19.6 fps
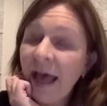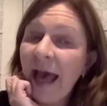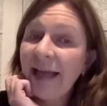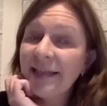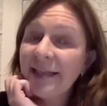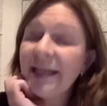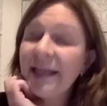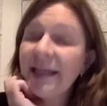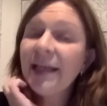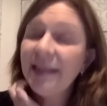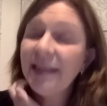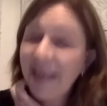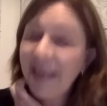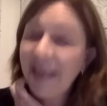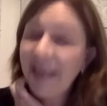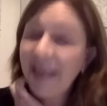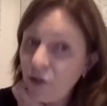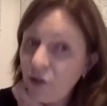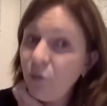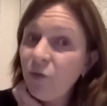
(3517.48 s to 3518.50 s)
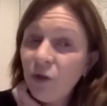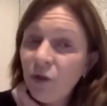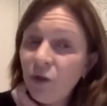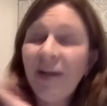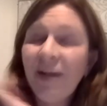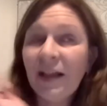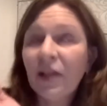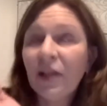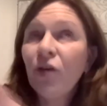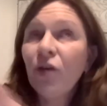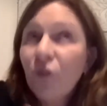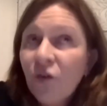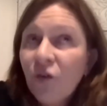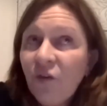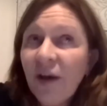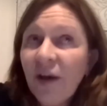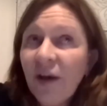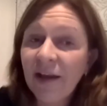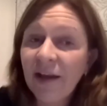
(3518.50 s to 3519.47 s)
And yes, you, you well, you would
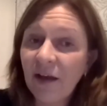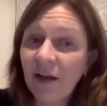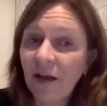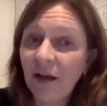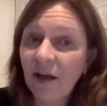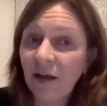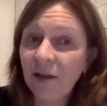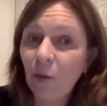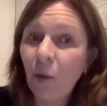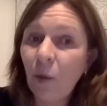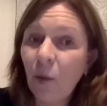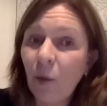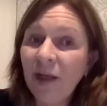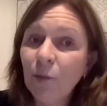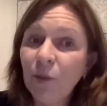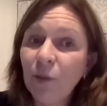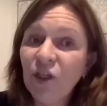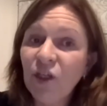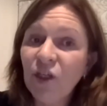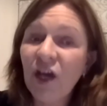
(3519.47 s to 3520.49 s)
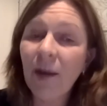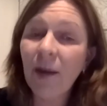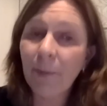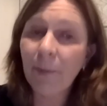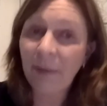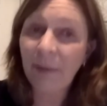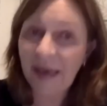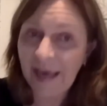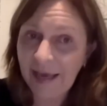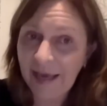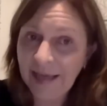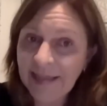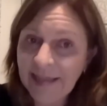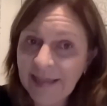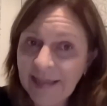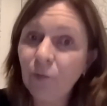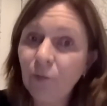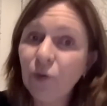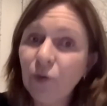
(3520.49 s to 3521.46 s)
find uh, the ones which are paid
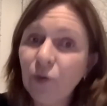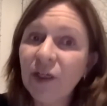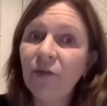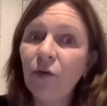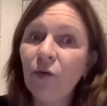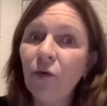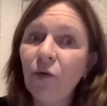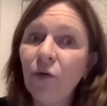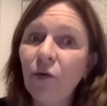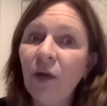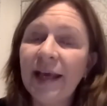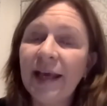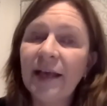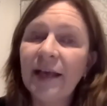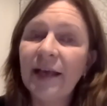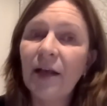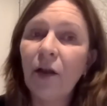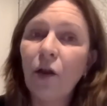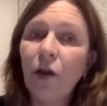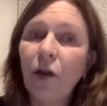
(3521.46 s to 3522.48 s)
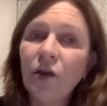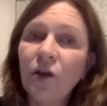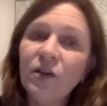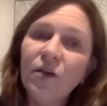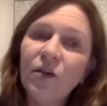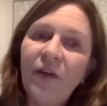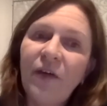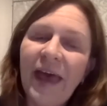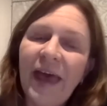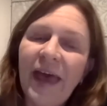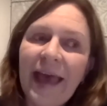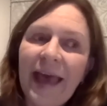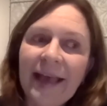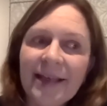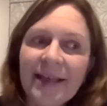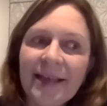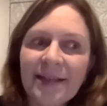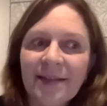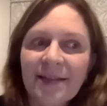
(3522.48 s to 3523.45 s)
and would give you like lots of
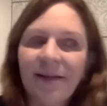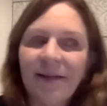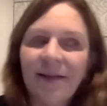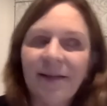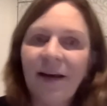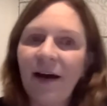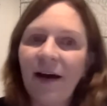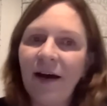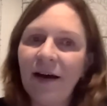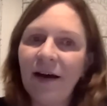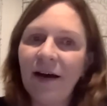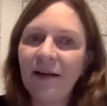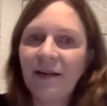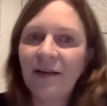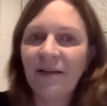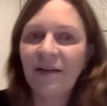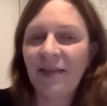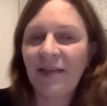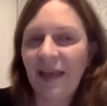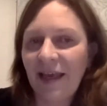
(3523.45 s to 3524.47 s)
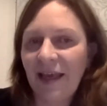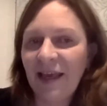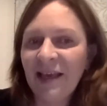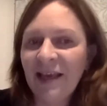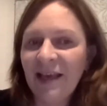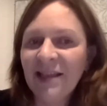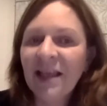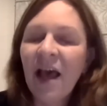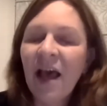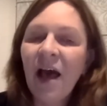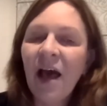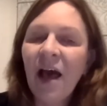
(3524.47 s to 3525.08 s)
extra things,